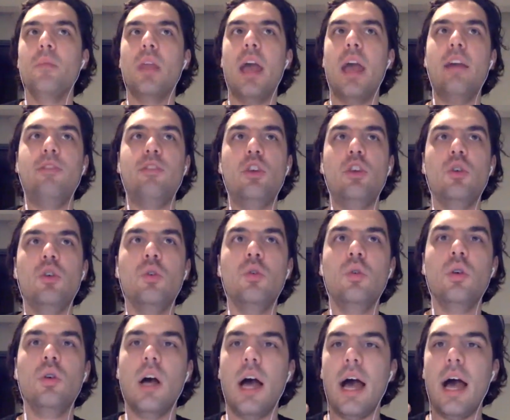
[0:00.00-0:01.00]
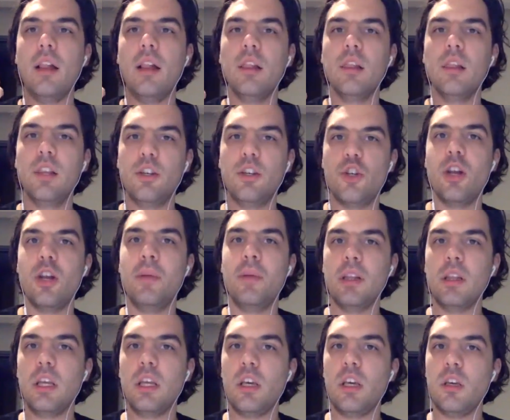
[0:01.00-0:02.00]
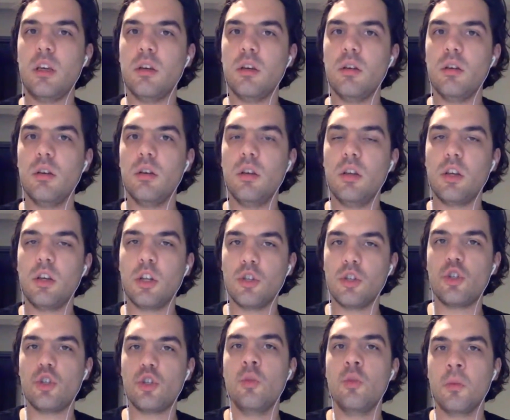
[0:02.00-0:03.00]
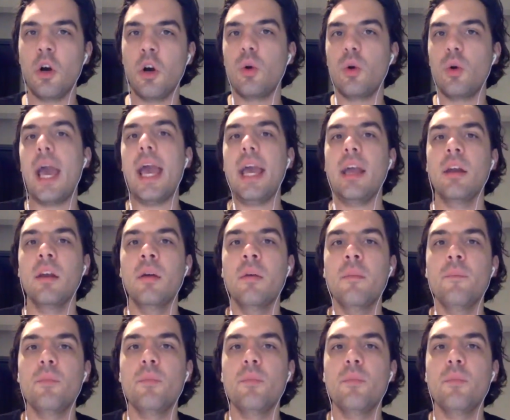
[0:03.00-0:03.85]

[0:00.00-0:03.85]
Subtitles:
If you legitimately consume cocaine,